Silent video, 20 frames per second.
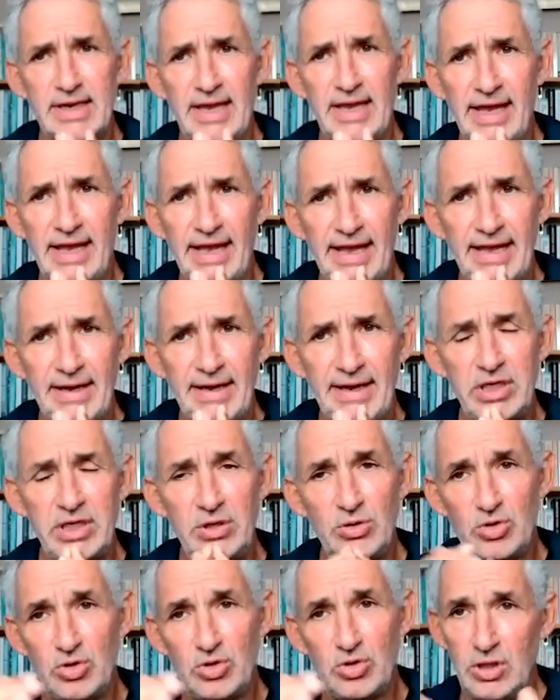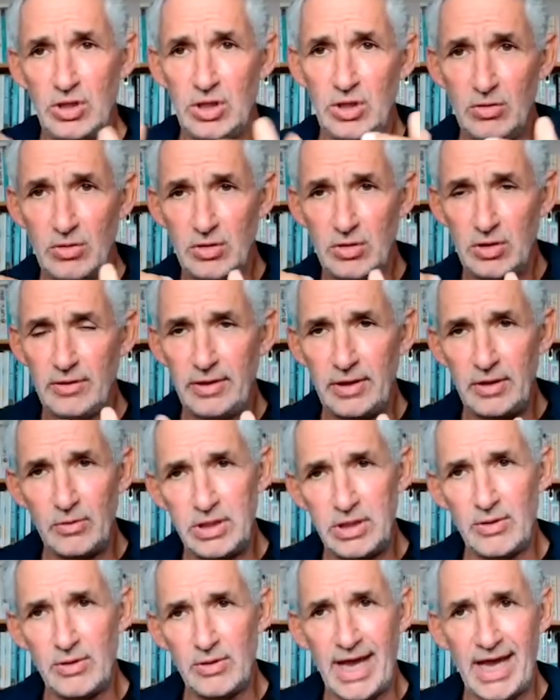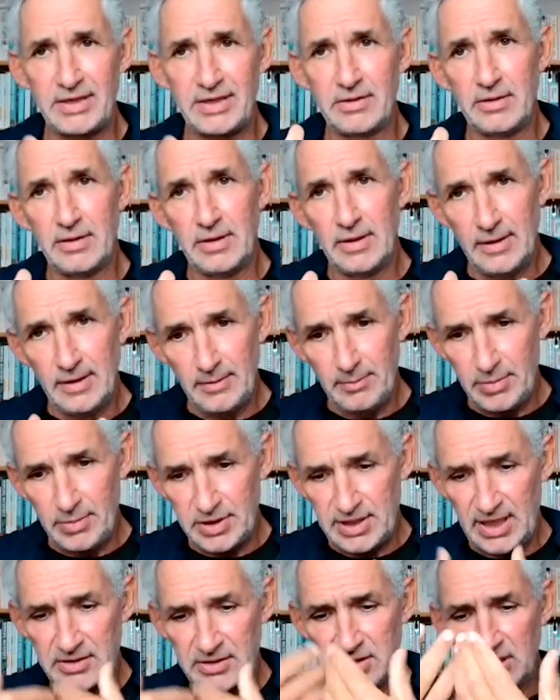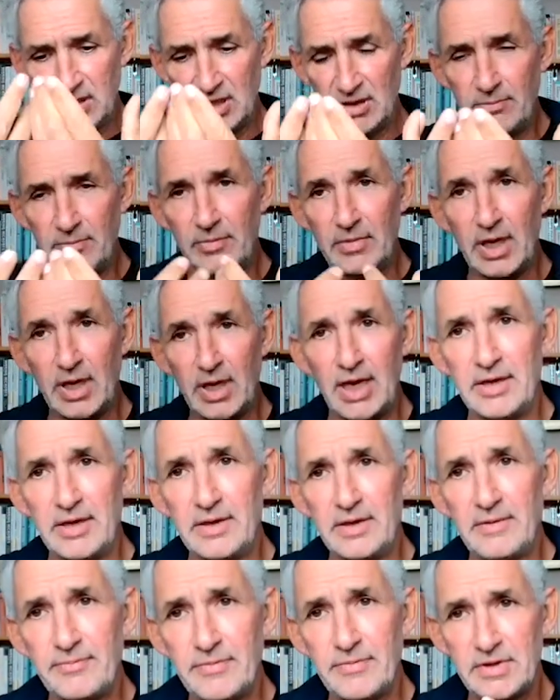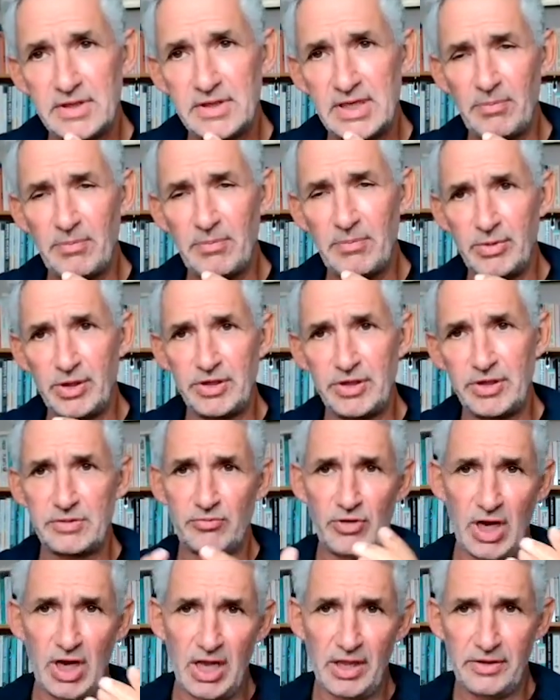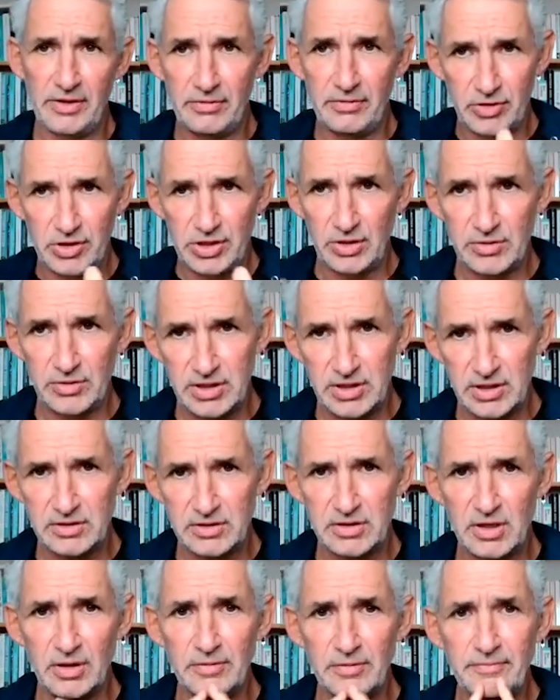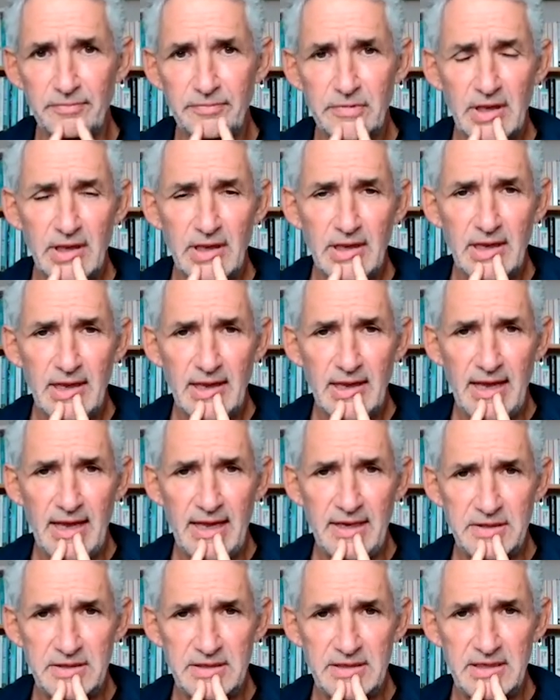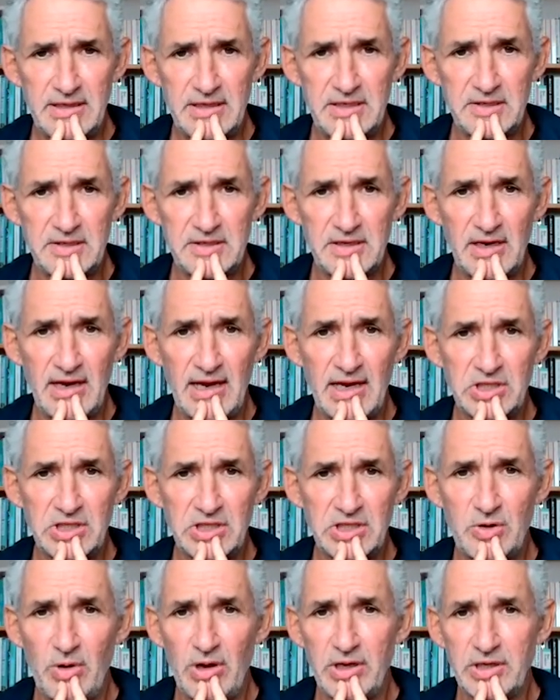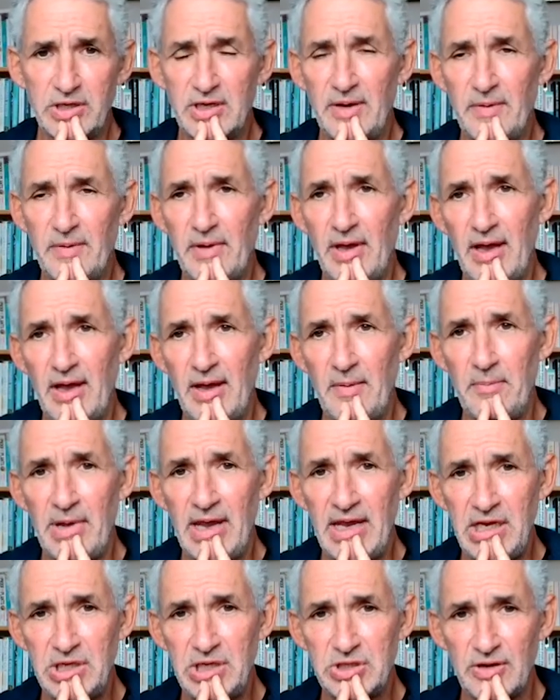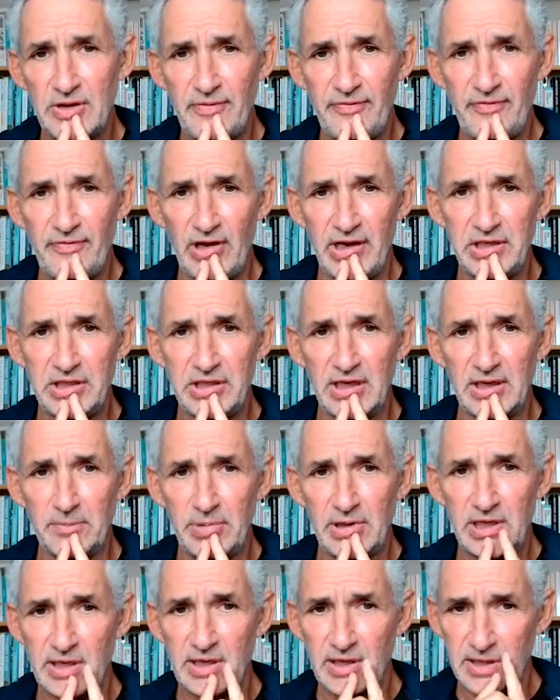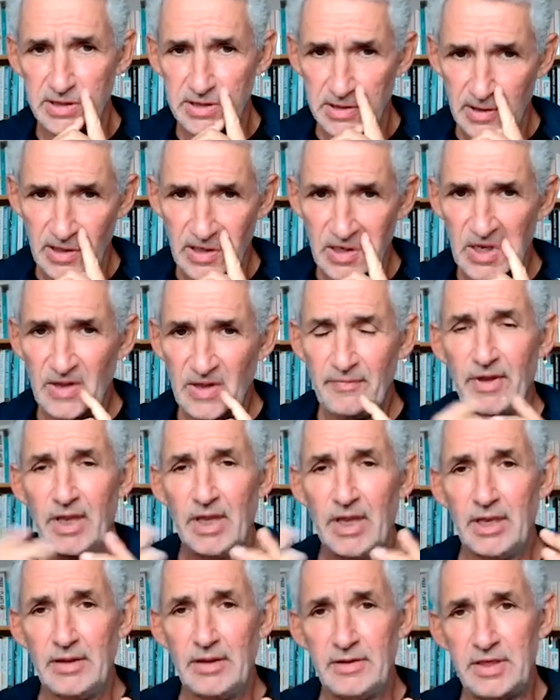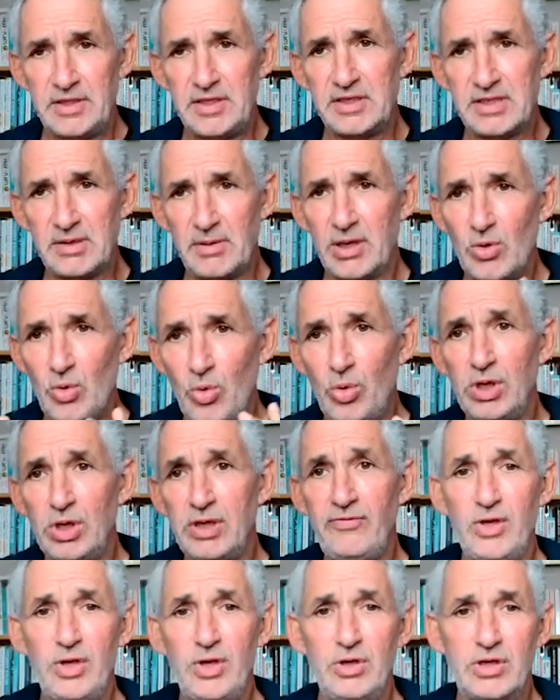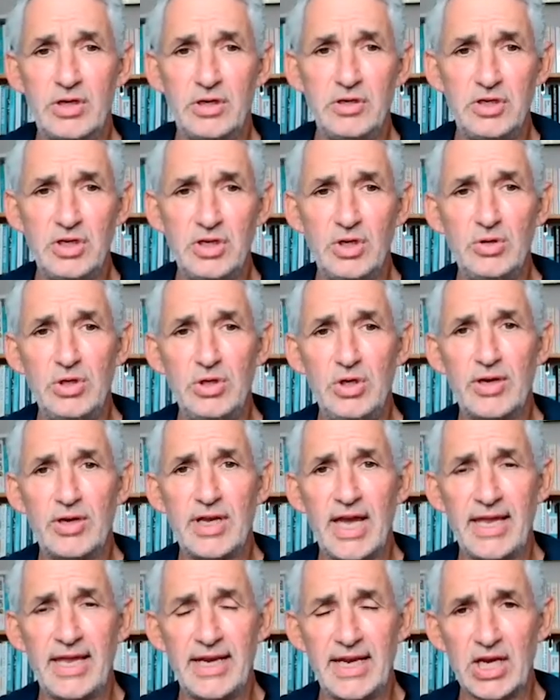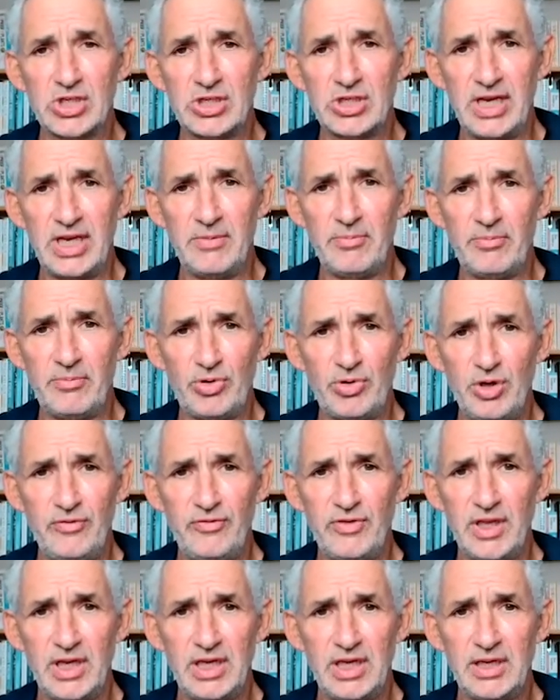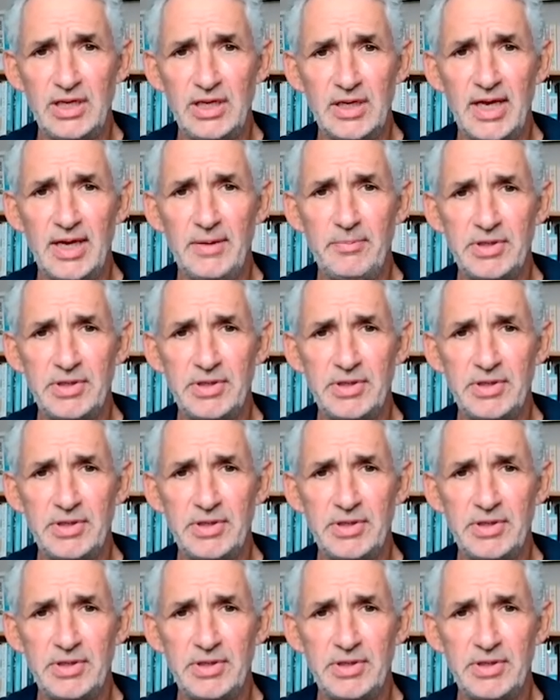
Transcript: Uh, when you, you, you, when you add potassium uh, supplements rather than reducing salt. And this is actually quite a, a major finding because this is something all of you can do. You can actually improve the uh,